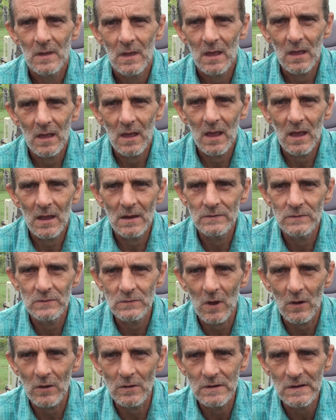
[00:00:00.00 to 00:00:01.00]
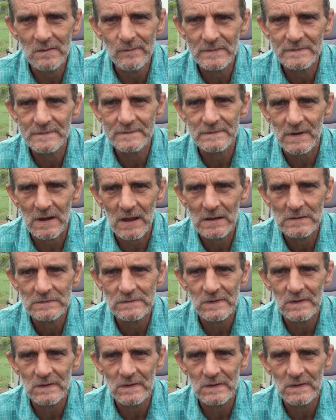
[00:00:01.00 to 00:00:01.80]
And you don't even stand